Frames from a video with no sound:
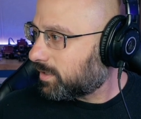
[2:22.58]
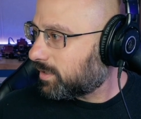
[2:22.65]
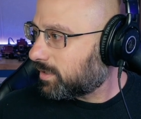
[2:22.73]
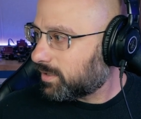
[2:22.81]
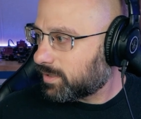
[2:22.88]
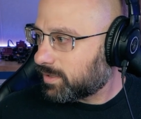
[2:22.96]

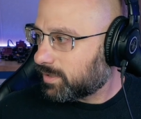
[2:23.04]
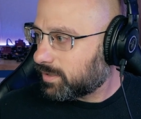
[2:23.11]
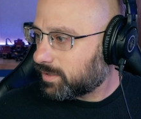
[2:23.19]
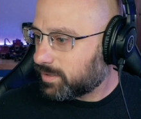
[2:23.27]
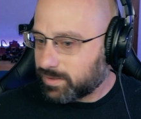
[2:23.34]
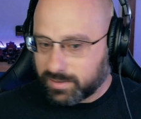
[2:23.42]

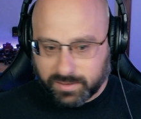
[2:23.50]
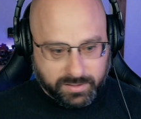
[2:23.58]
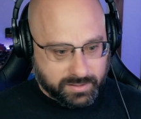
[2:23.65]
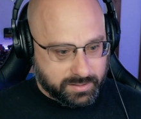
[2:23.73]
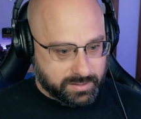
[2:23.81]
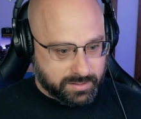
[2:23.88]

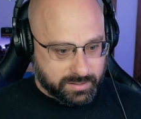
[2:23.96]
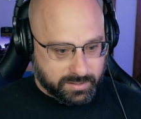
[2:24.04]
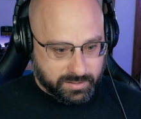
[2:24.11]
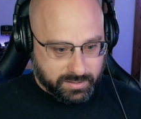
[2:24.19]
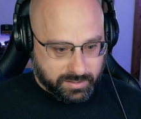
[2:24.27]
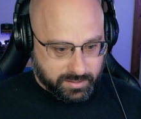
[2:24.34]

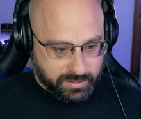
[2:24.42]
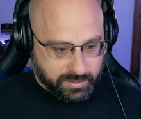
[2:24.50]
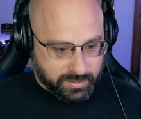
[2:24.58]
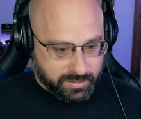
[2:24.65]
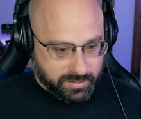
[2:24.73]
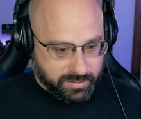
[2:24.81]

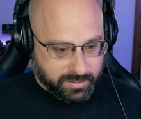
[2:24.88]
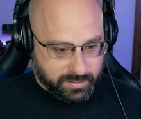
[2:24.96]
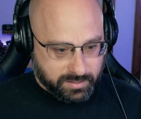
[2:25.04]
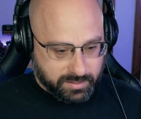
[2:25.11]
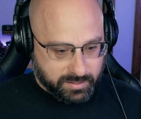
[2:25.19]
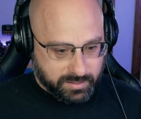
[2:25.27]

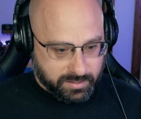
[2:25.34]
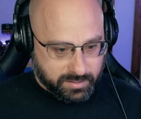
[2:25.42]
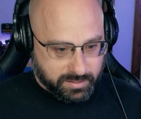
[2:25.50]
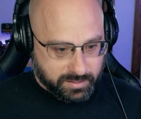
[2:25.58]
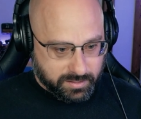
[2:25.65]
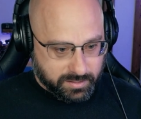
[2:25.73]

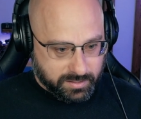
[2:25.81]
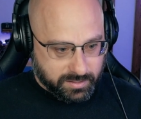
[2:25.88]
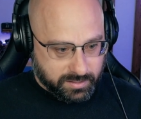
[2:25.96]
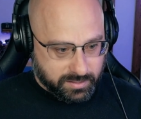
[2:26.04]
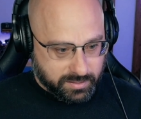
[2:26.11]
Nobody speaks.